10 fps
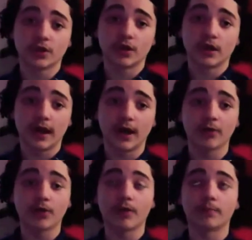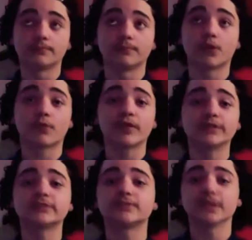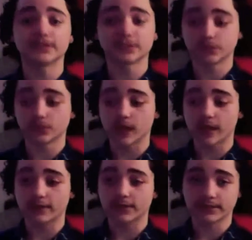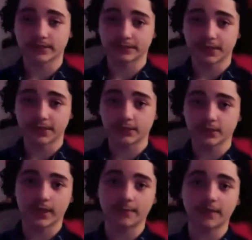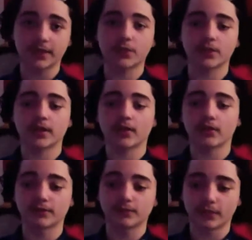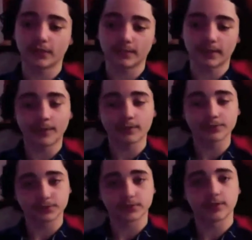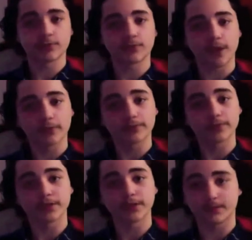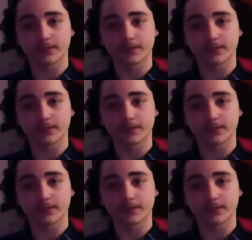help um, motivates me to do a lot of the stuff that I do. And I'm not doing it only for them, but I'm also doing it for my own good and my